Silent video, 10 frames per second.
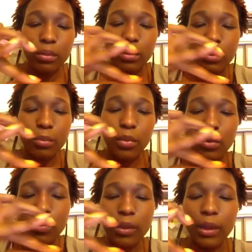just
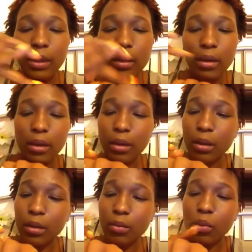move that in
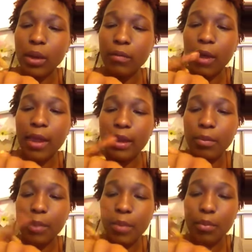work that in a
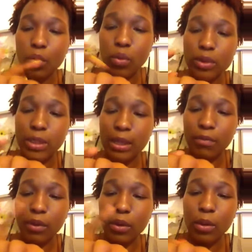bit more to
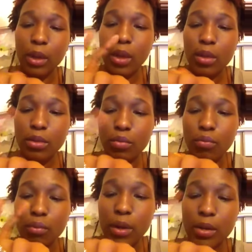give you the
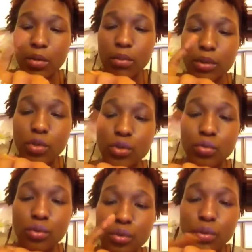real, the
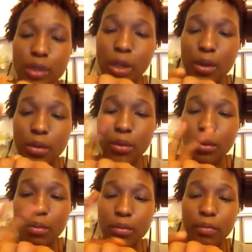true tone
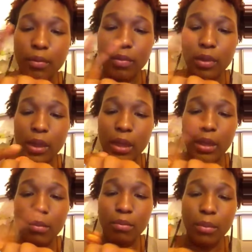of
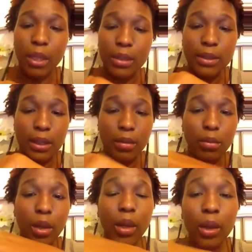the medium,